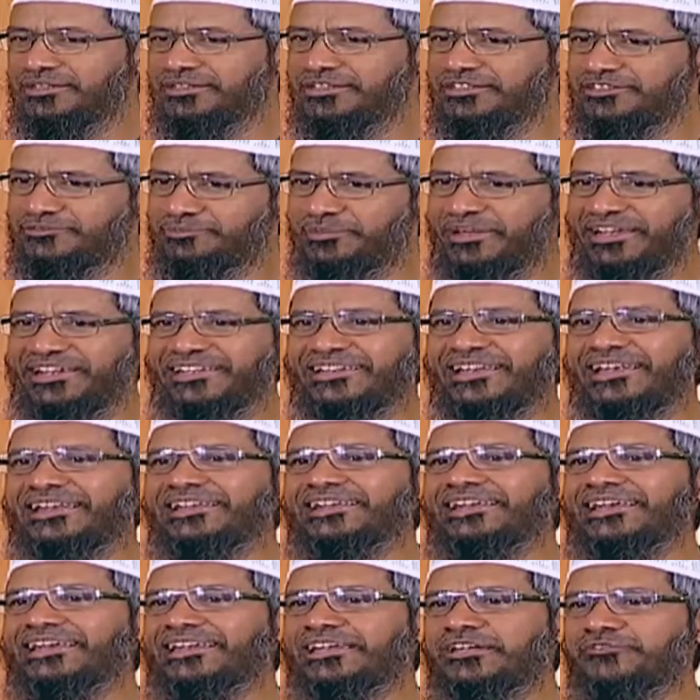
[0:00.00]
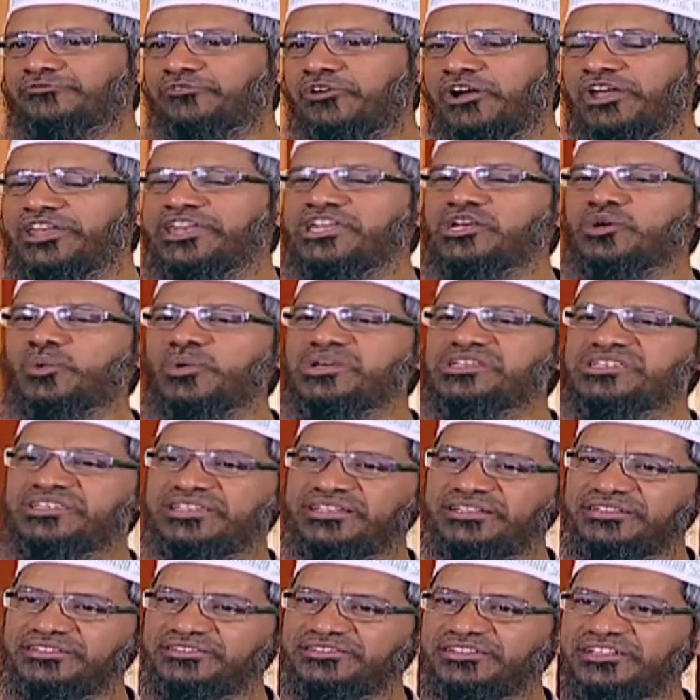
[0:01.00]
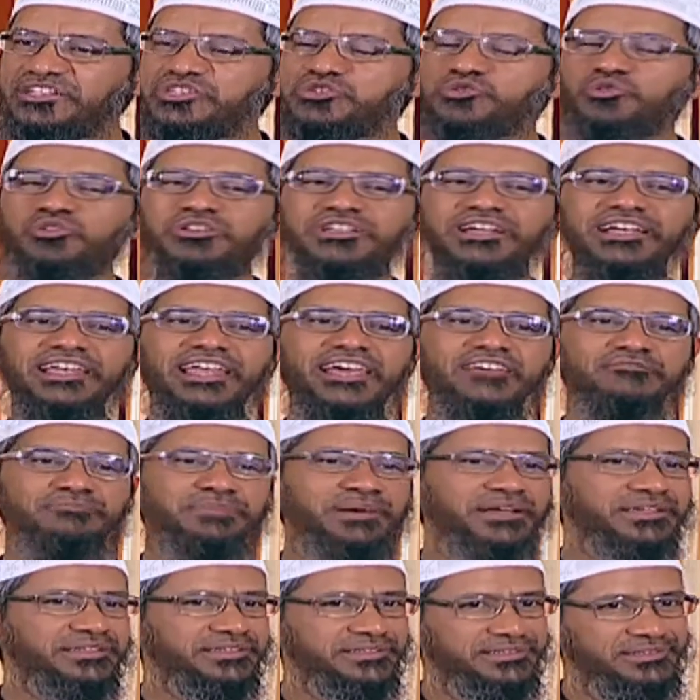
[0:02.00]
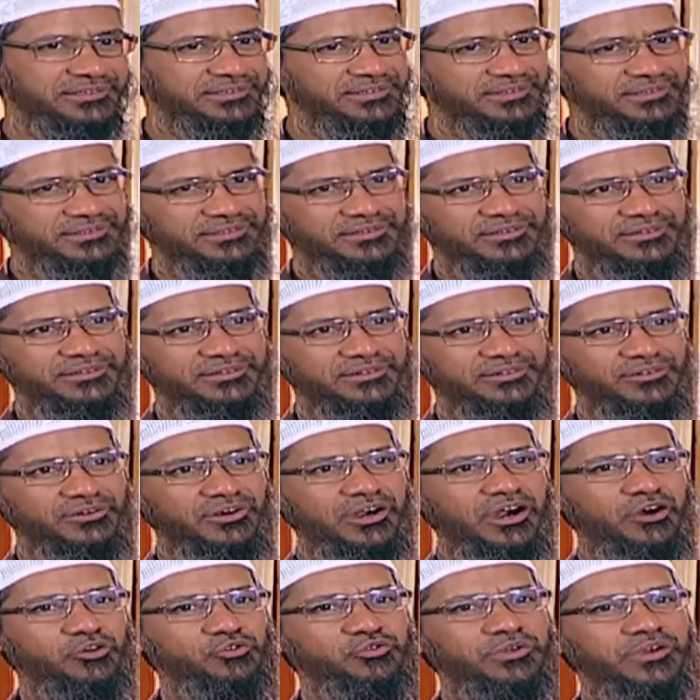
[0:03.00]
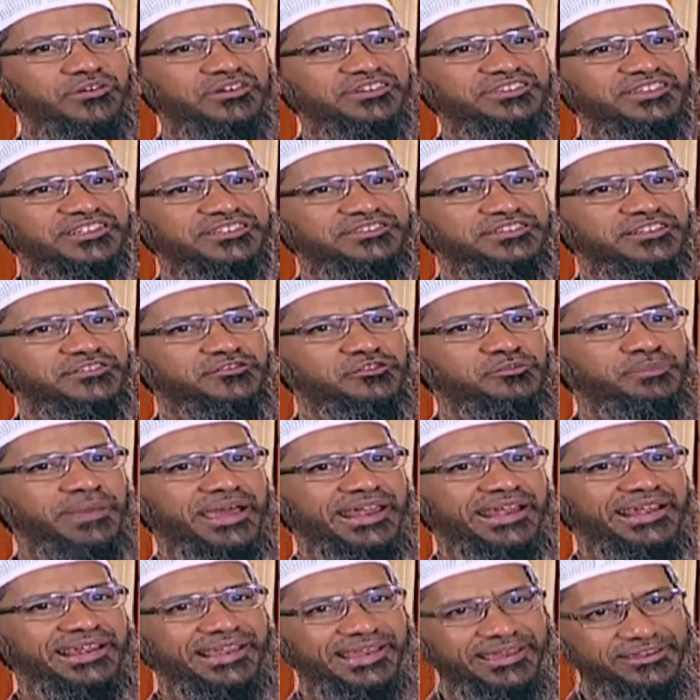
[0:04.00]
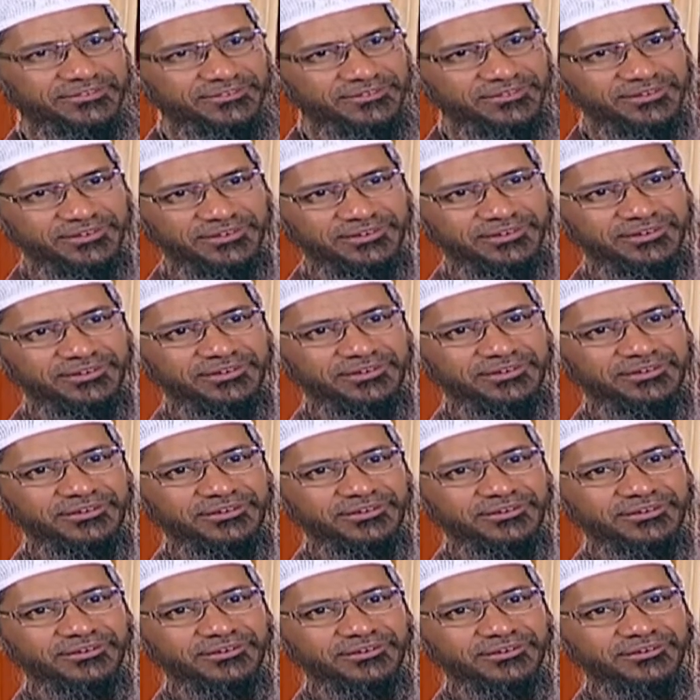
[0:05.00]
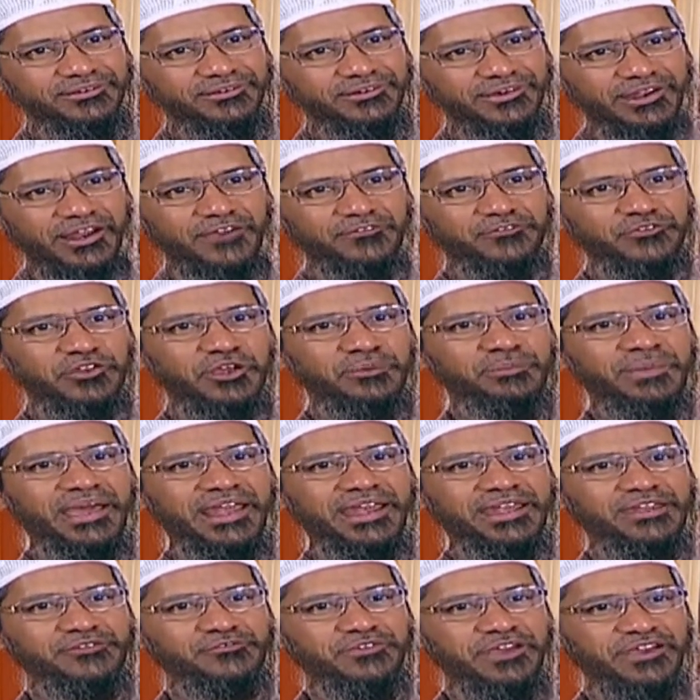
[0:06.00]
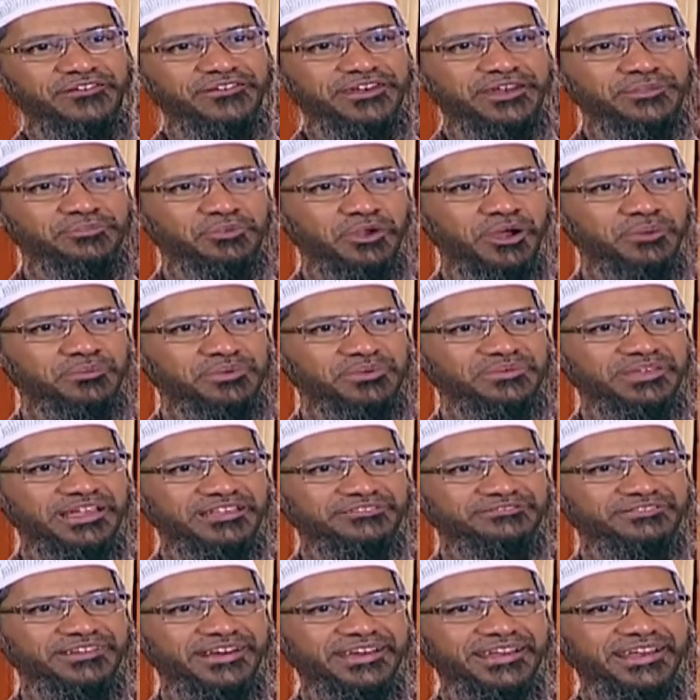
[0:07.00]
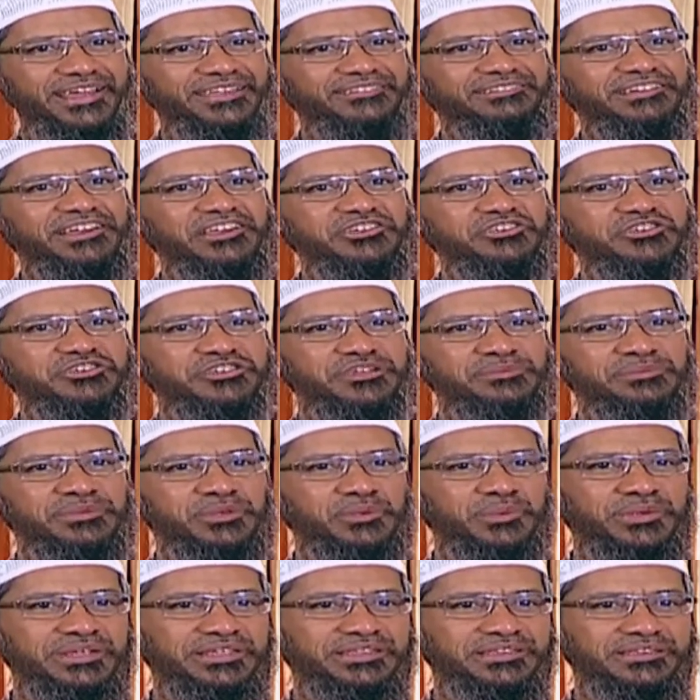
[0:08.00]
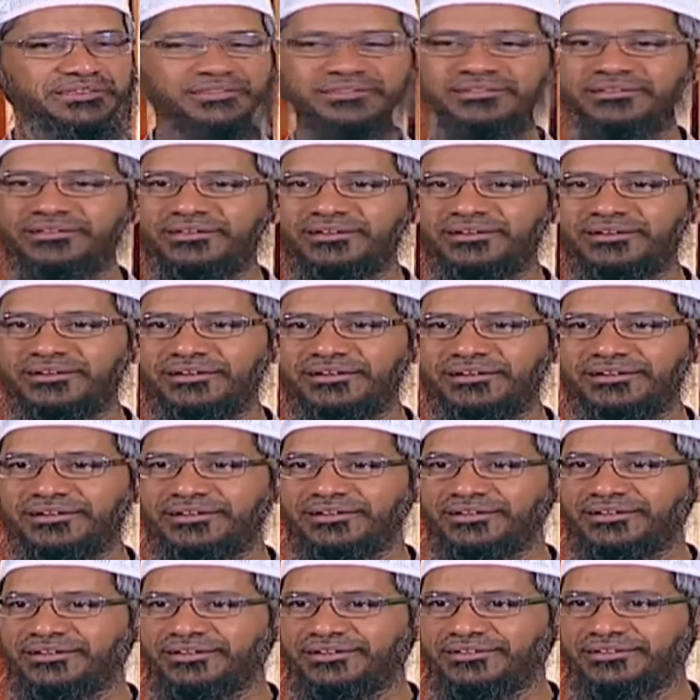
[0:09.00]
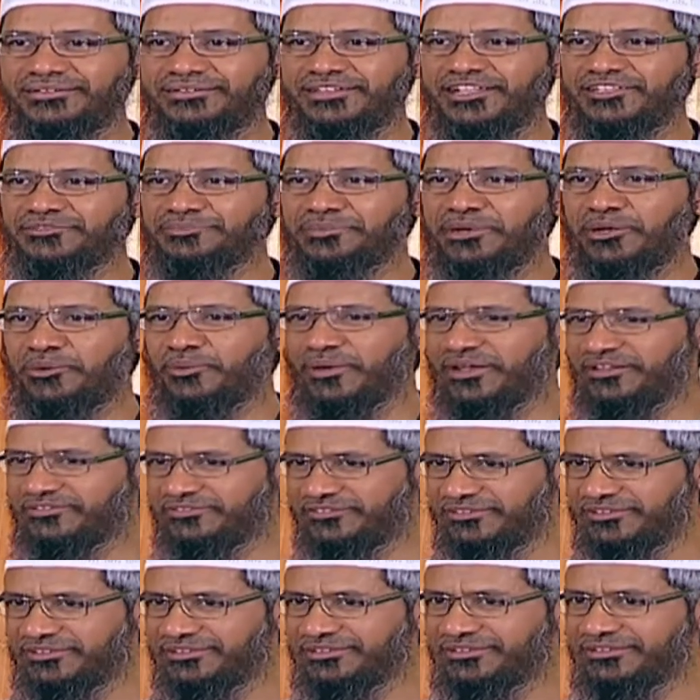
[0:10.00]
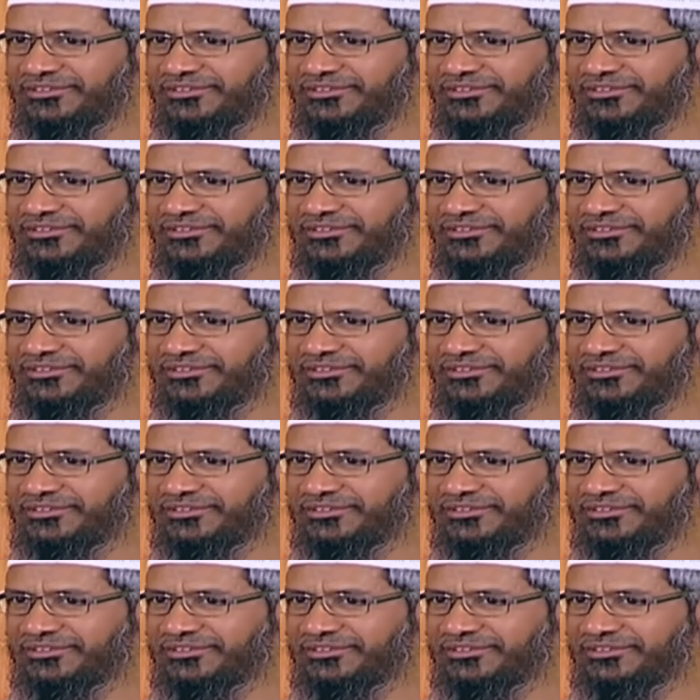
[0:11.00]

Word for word: is mainly dedicated for any questions in choosing a life partner or how to have a successful married life or after you're married if you have any problems as far as relationship between husband and wife.